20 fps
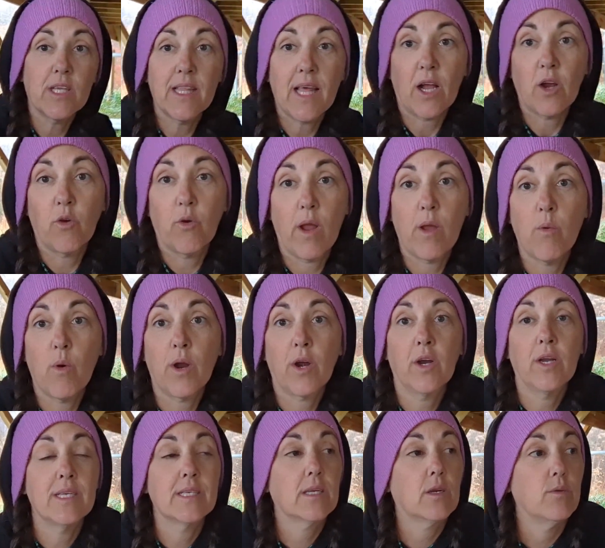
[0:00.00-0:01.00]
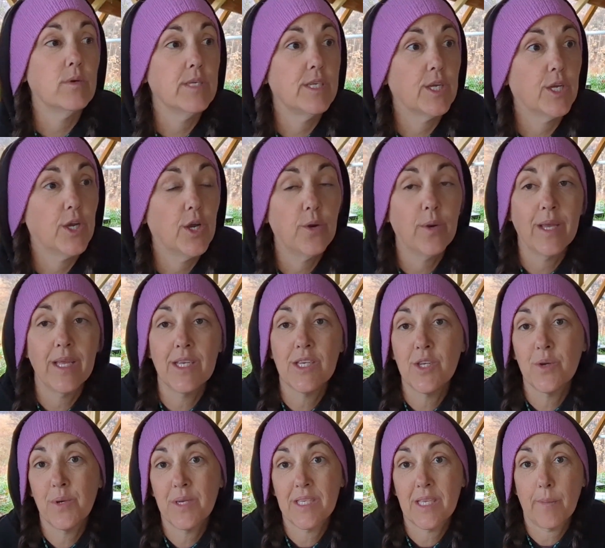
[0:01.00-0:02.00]
that gray water is going to go
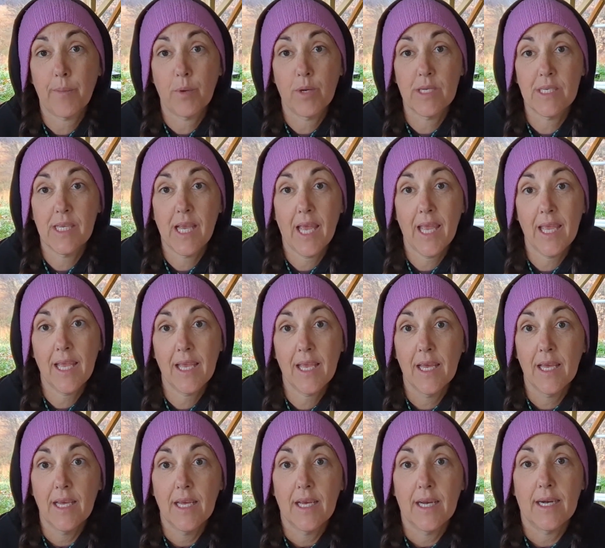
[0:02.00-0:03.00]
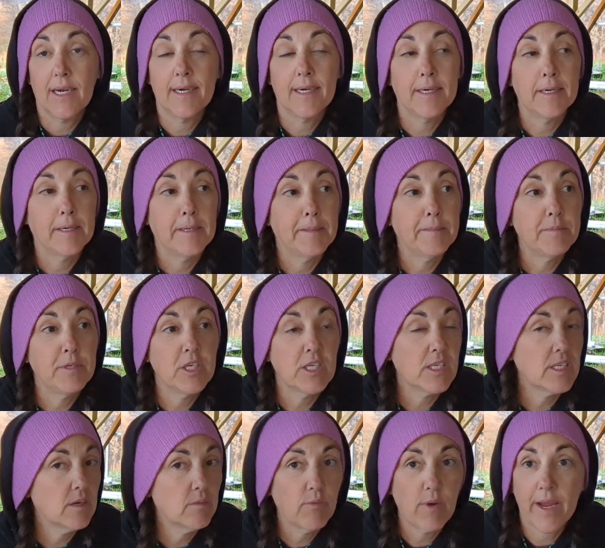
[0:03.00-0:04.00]
into a separate tank,
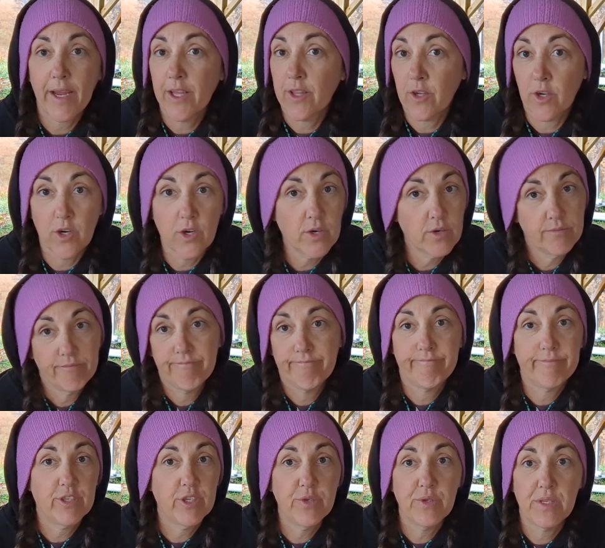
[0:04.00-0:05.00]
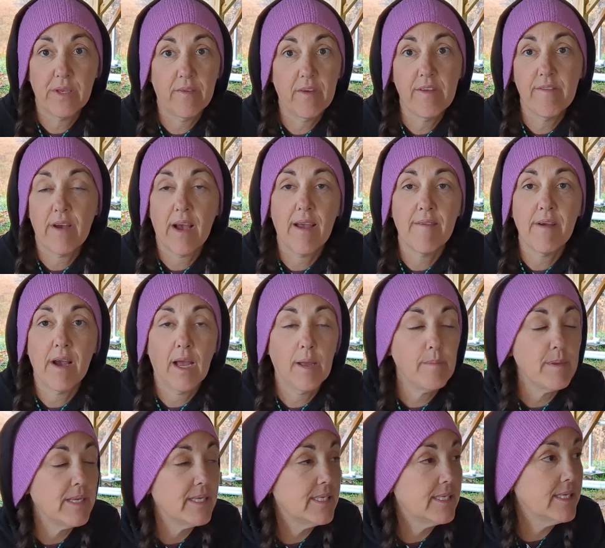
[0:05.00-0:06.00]
just a regular 275
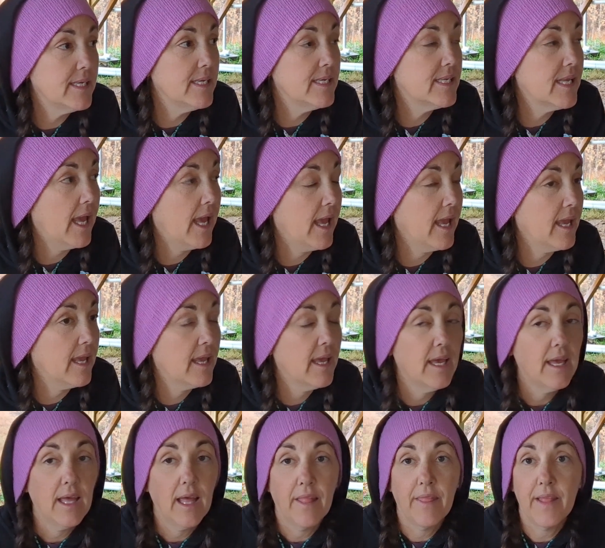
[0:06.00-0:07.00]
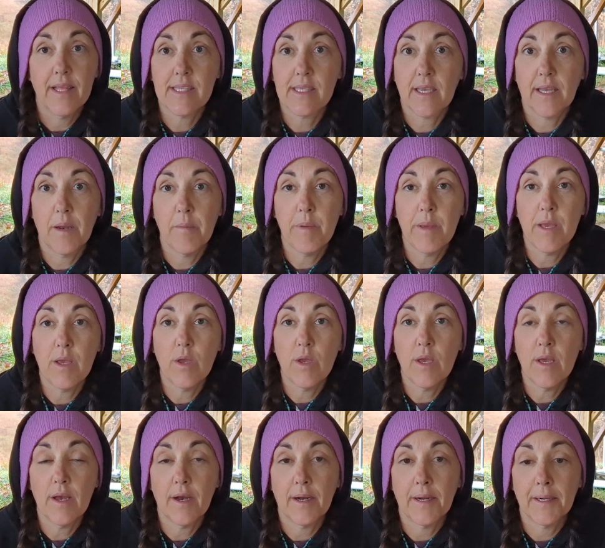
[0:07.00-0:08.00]
IBC tank that's going to
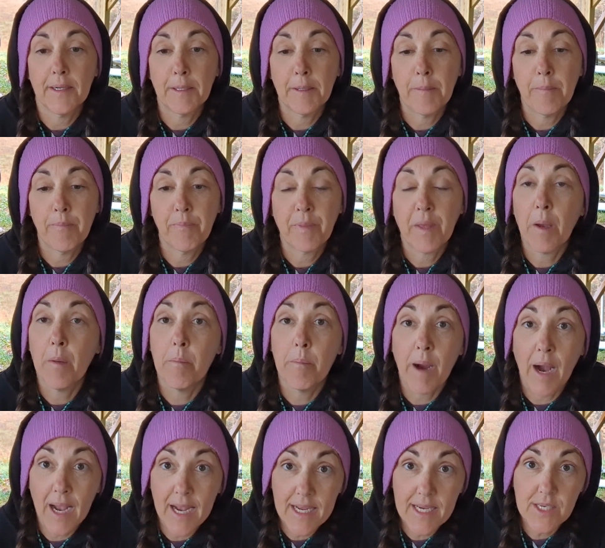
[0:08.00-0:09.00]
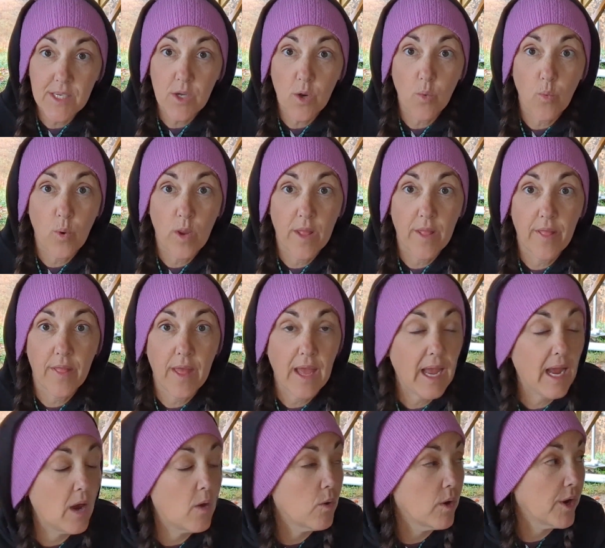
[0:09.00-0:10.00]
be combined with
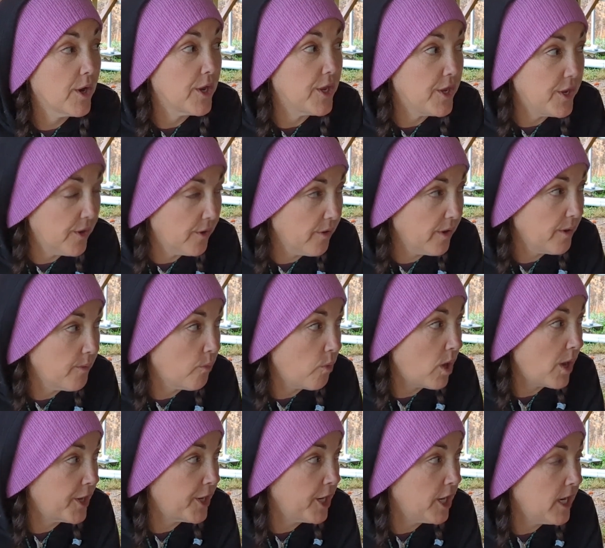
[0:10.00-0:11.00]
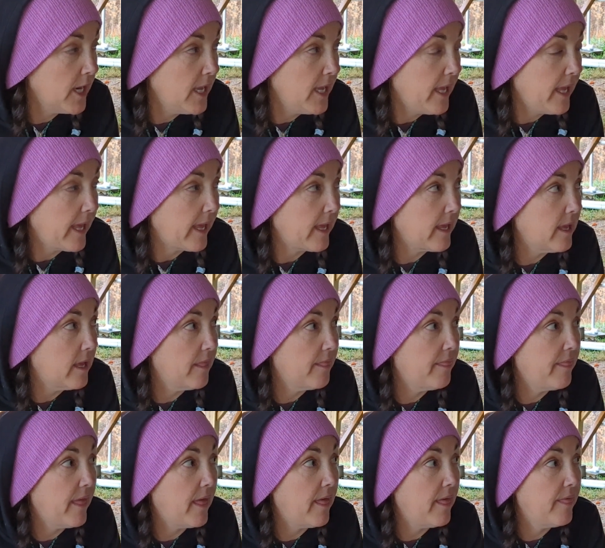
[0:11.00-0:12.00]
our urine water, and
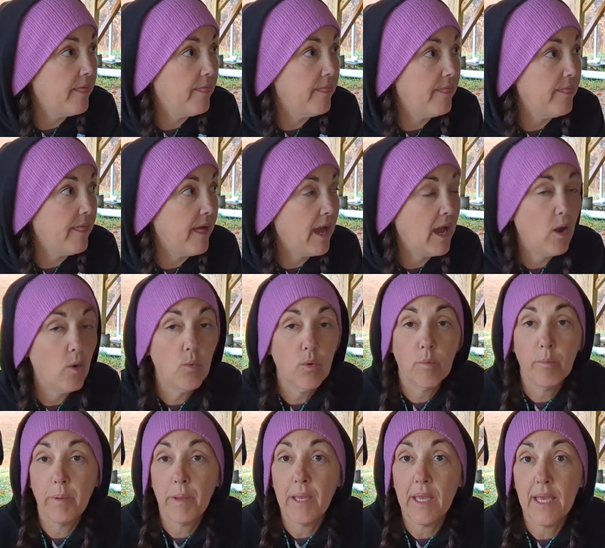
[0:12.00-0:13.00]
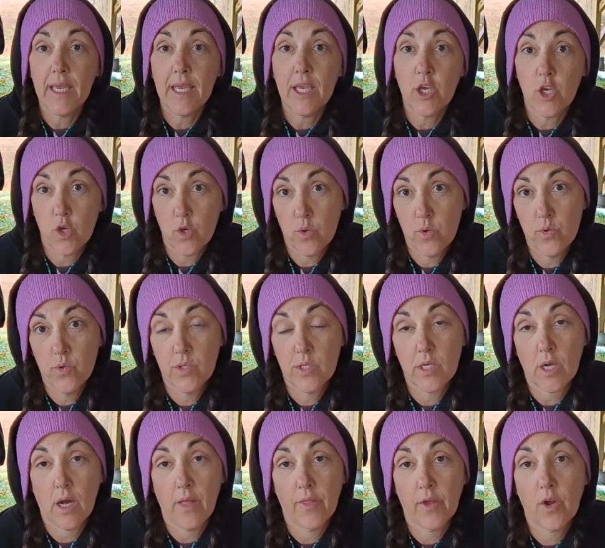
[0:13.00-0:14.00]
then that will be used
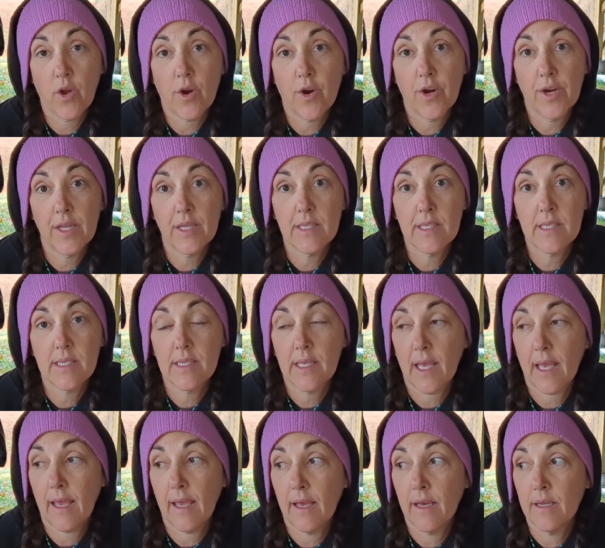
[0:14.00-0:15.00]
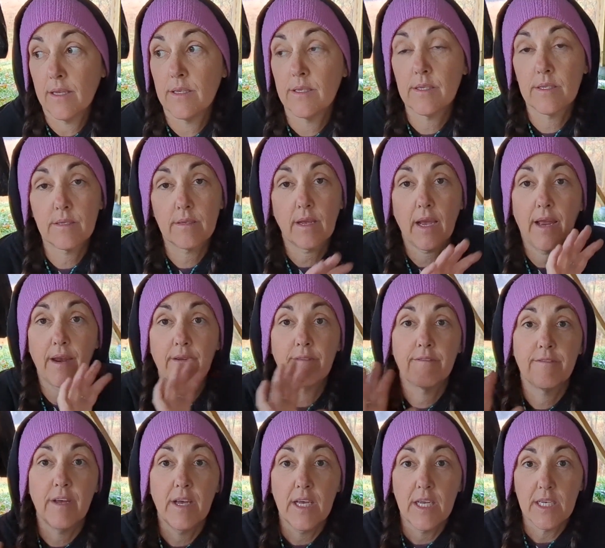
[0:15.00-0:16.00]
on the gardens and kind
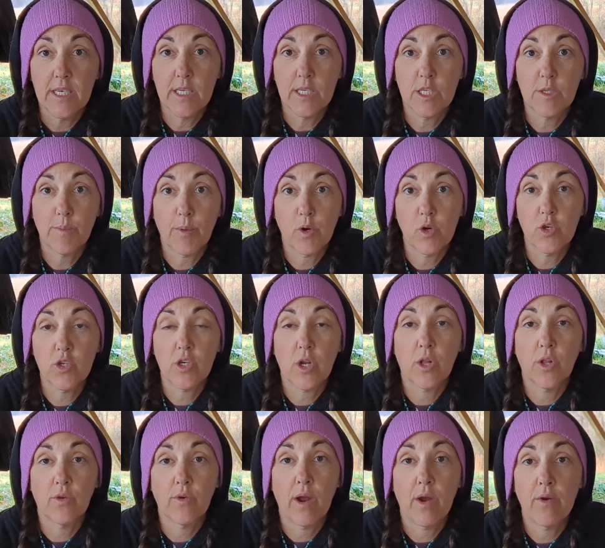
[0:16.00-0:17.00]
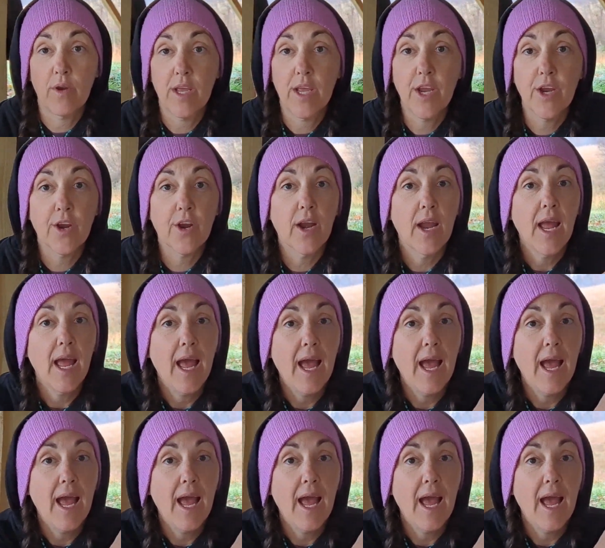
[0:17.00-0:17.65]
of dispersed all around here.